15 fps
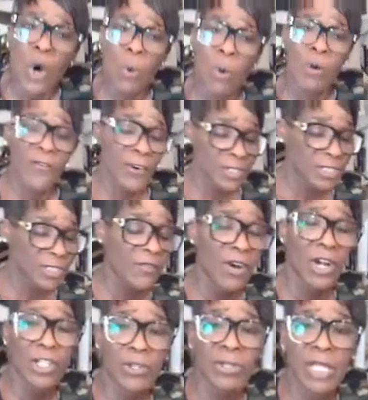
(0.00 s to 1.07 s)
Well, first of
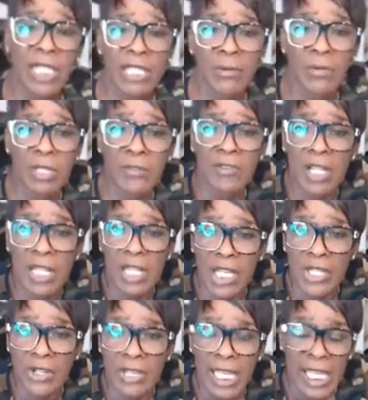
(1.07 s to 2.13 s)
all, you're getting rid of
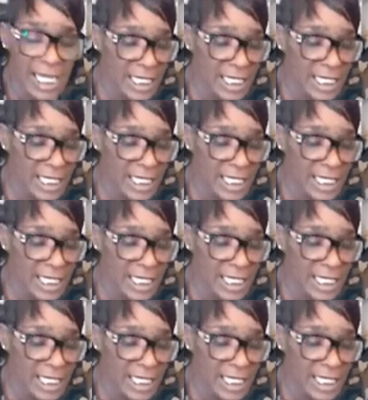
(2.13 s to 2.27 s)
clutter.